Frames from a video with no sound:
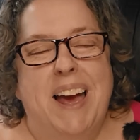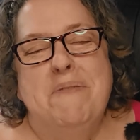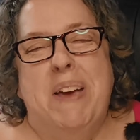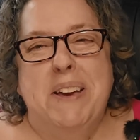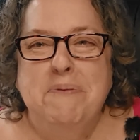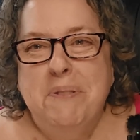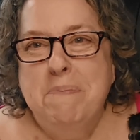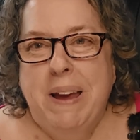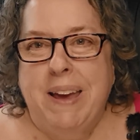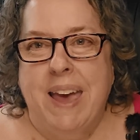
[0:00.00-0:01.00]
I make them for
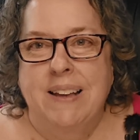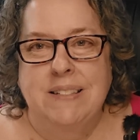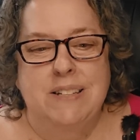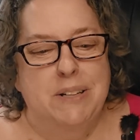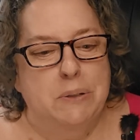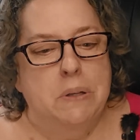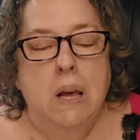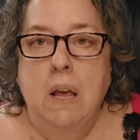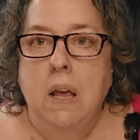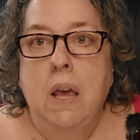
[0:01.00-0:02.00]
my cats too.
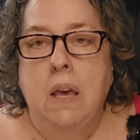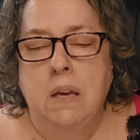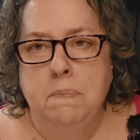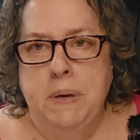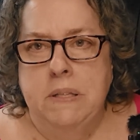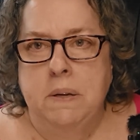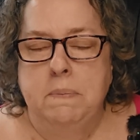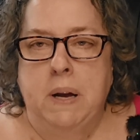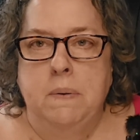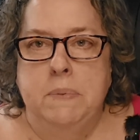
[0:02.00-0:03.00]
It can be
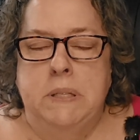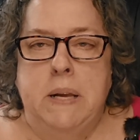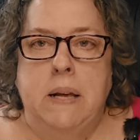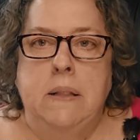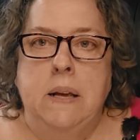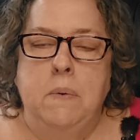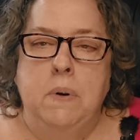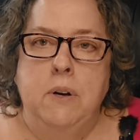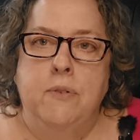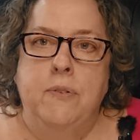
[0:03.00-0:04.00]
sometimes deadly
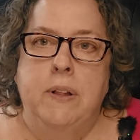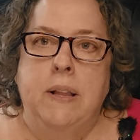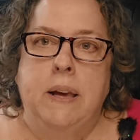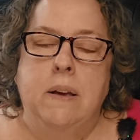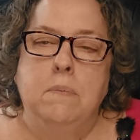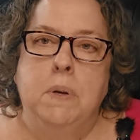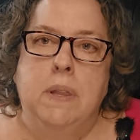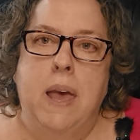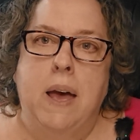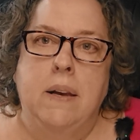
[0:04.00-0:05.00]
when you're filling them
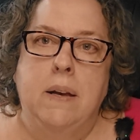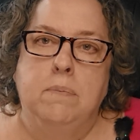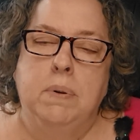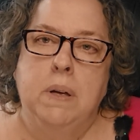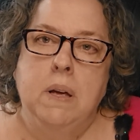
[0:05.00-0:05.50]
with catnip,